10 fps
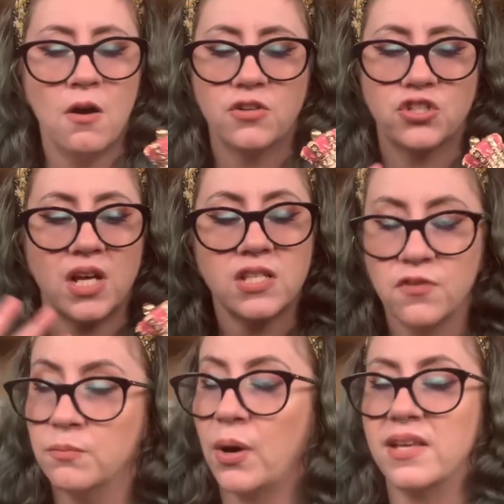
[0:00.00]
just
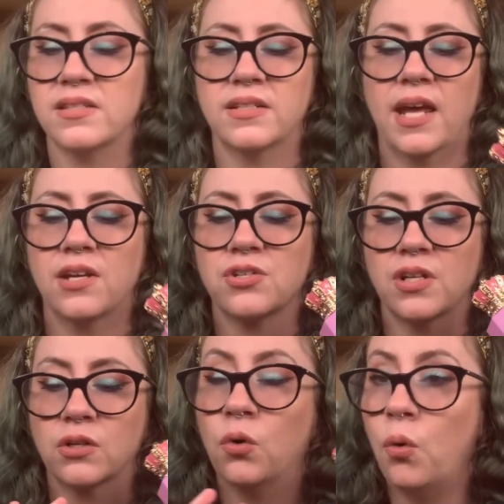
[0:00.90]
from
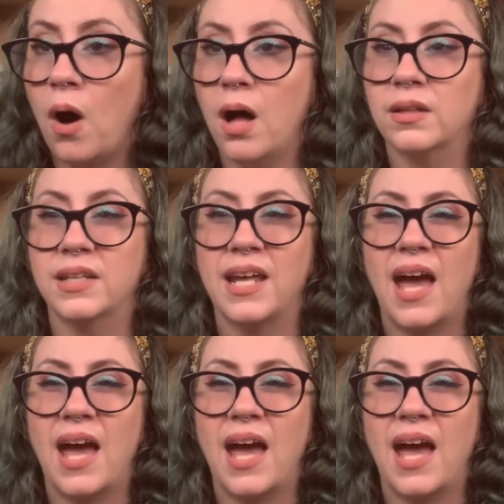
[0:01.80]
presentation, quality,